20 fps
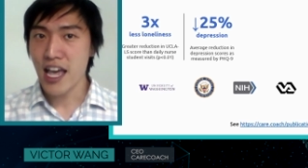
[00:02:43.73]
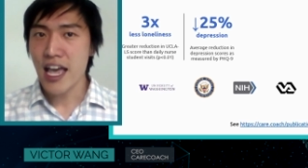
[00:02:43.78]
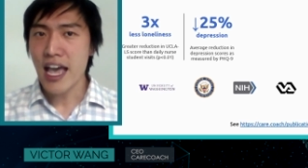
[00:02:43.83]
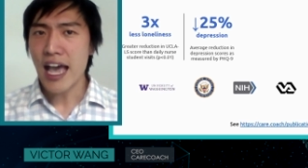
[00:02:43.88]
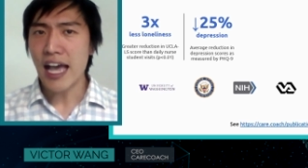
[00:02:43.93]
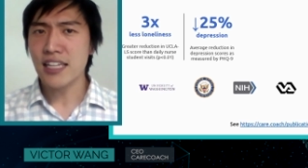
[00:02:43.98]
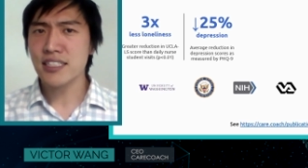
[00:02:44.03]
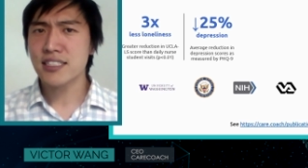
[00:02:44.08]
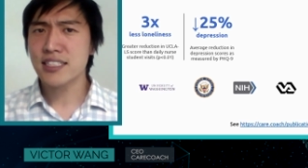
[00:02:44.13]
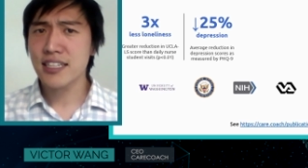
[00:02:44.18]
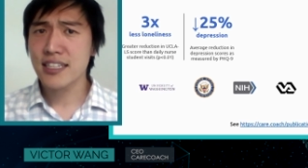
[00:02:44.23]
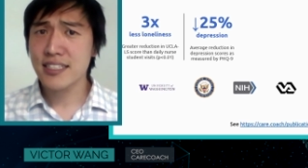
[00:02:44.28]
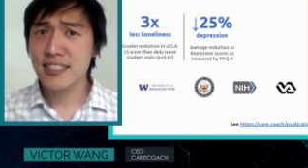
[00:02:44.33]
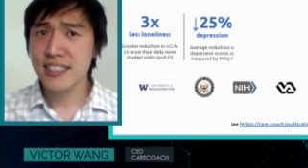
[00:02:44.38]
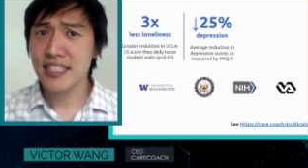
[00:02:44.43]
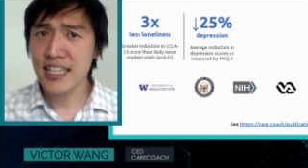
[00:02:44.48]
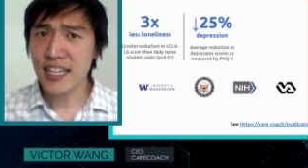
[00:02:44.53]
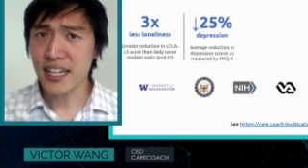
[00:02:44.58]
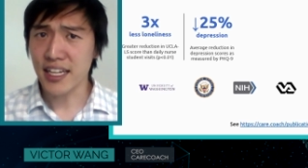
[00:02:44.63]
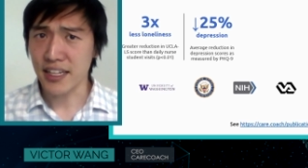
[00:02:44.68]
And
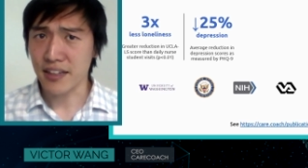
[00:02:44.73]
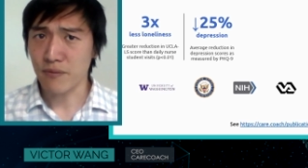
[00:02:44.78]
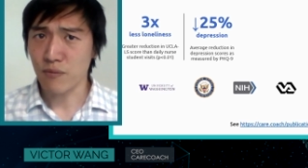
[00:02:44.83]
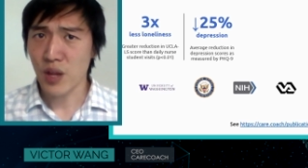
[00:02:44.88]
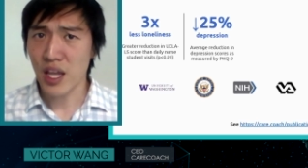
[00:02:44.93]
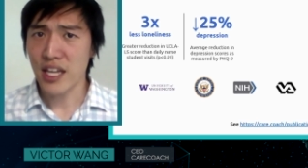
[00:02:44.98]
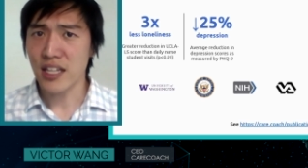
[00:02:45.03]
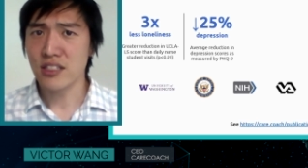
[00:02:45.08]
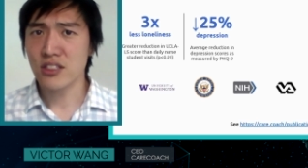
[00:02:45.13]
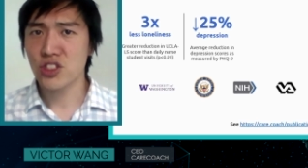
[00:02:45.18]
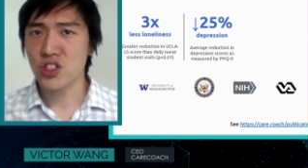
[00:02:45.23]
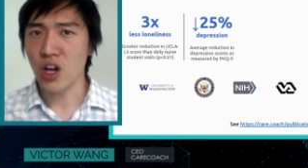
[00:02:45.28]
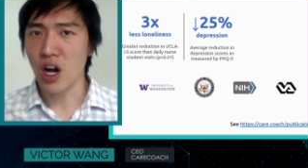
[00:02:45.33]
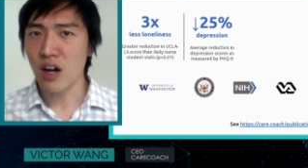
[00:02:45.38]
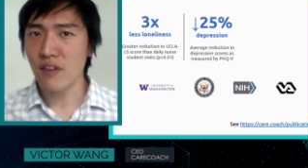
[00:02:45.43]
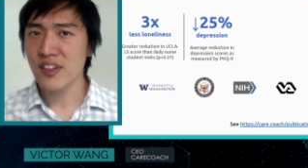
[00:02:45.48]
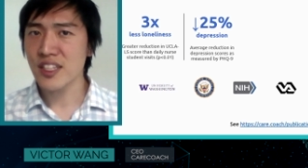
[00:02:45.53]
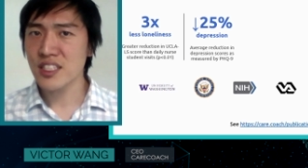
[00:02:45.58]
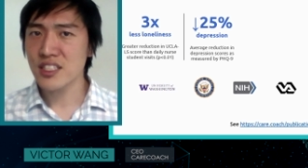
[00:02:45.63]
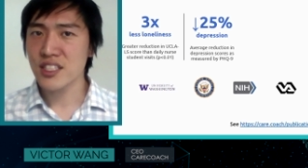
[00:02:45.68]
succeeding in
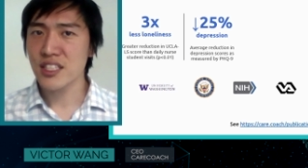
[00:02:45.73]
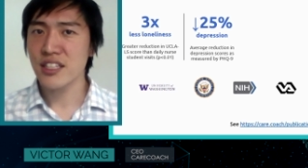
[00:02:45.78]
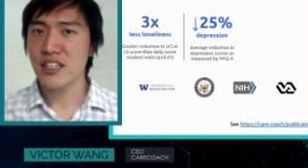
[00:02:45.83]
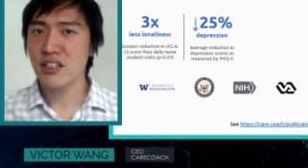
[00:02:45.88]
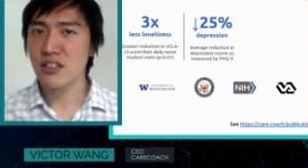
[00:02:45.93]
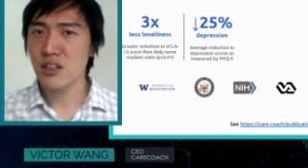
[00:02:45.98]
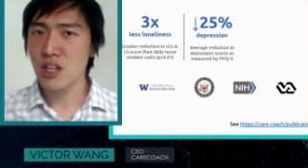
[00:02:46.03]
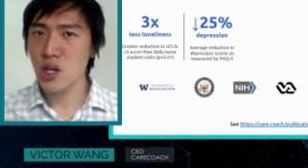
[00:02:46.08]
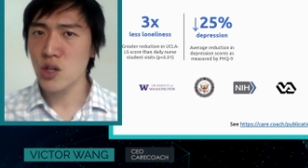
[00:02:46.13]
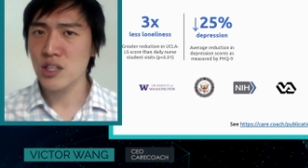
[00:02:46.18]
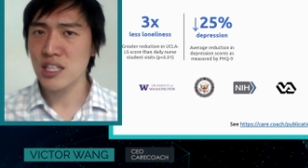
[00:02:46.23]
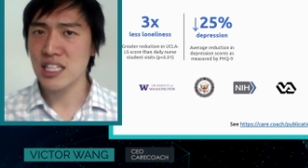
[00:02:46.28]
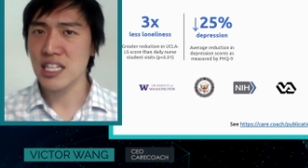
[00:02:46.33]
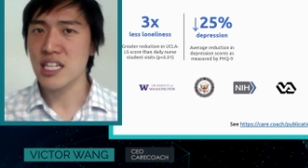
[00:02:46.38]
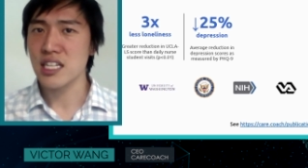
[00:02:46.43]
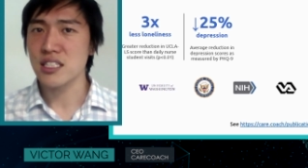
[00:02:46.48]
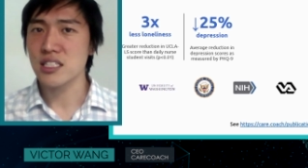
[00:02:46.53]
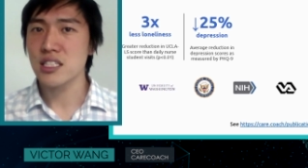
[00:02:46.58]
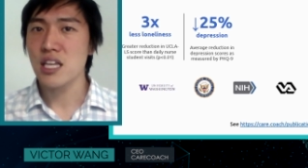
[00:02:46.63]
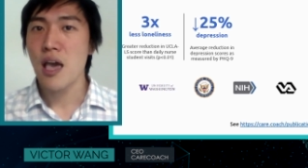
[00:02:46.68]
solving senior
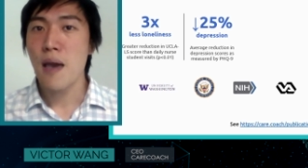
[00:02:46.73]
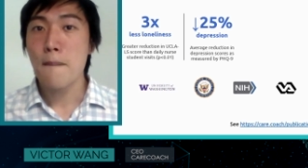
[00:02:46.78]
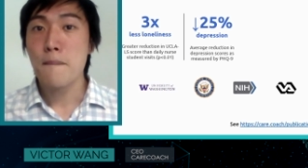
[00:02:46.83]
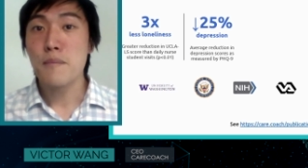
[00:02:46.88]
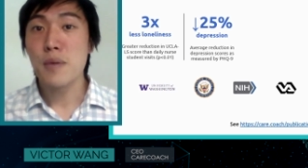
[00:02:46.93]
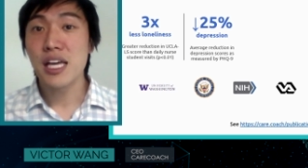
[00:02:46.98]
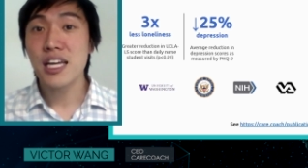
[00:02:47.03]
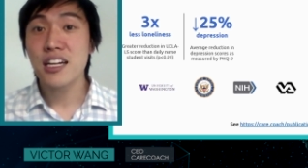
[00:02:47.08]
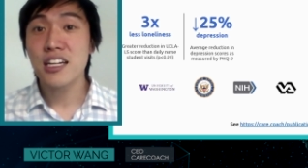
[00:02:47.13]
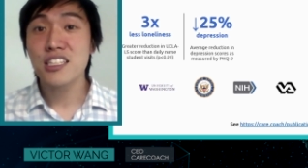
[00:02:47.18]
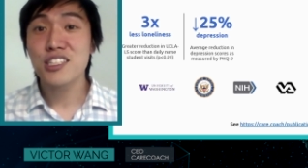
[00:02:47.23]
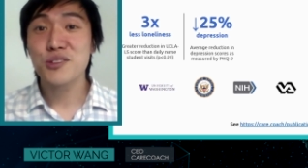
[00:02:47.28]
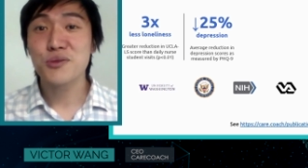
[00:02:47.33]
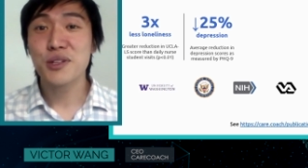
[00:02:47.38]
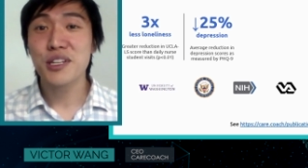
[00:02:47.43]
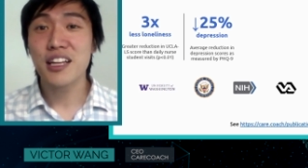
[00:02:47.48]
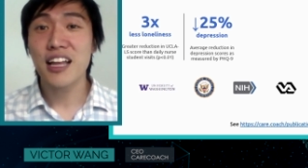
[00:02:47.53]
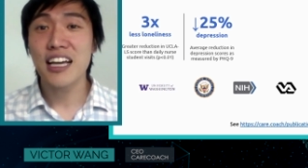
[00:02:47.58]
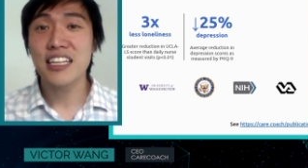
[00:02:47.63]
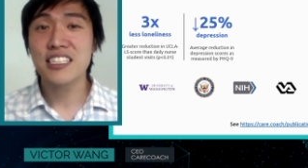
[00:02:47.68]
loneliness made us
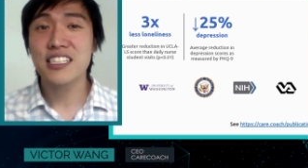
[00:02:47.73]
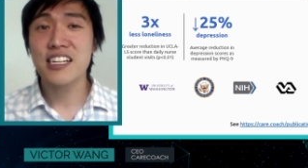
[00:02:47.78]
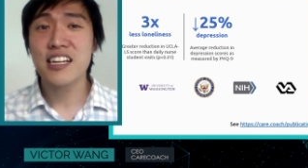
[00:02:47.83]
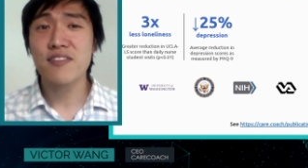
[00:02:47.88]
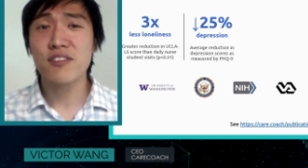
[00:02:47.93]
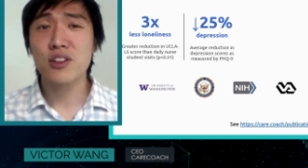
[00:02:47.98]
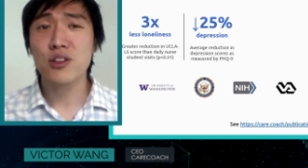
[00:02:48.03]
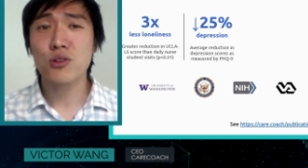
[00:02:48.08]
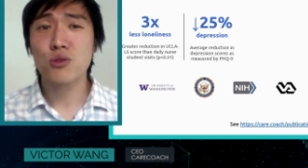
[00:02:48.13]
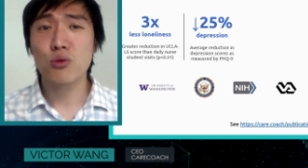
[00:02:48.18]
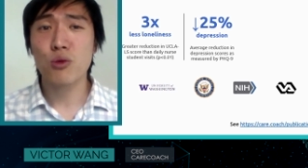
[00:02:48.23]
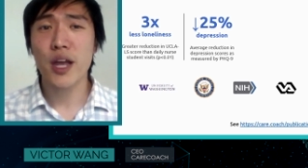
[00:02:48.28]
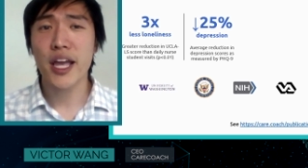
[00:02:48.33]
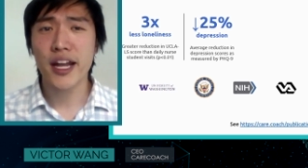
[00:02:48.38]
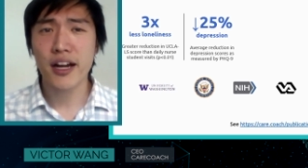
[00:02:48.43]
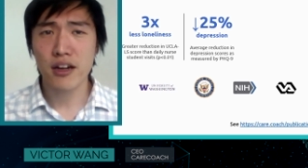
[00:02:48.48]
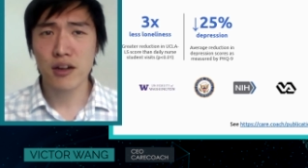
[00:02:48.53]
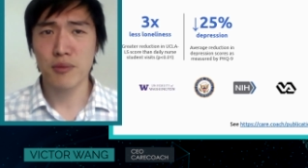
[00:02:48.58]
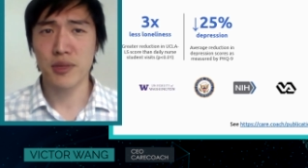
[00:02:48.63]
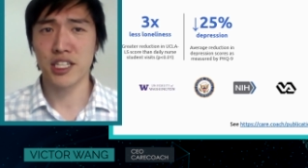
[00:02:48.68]
realize an even
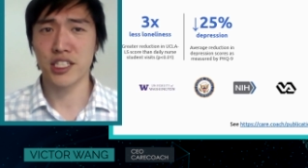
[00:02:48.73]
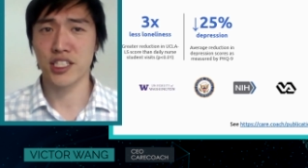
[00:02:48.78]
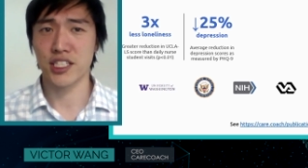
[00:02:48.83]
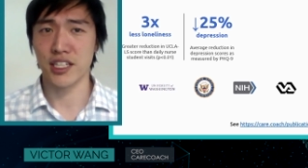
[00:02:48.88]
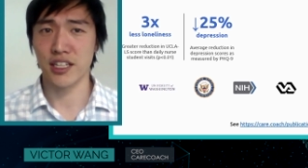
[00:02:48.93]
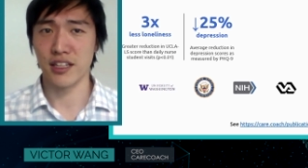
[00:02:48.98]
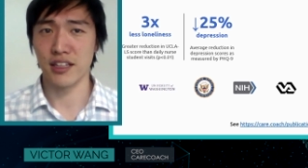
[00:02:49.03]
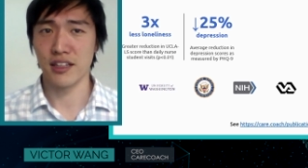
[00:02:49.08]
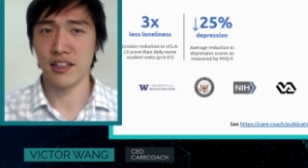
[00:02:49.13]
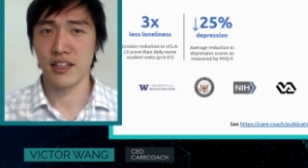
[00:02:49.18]
greater mission